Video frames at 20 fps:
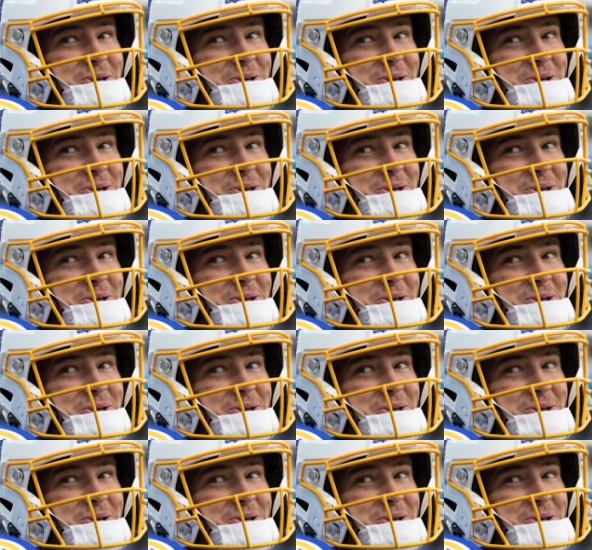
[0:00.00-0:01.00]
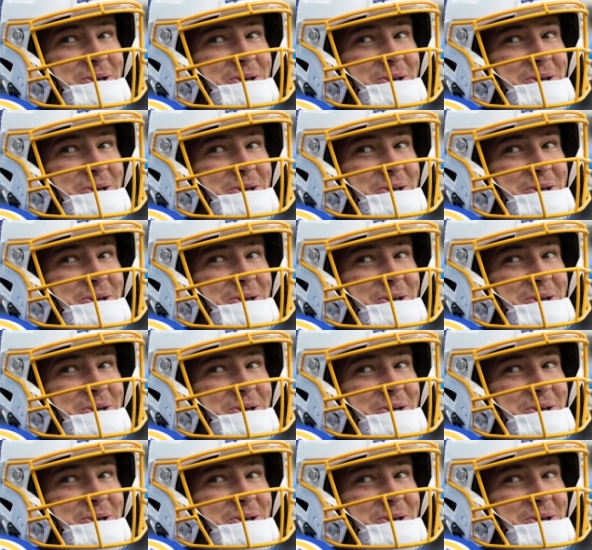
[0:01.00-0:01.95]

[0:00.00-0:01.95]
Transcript: but for the next decade plus,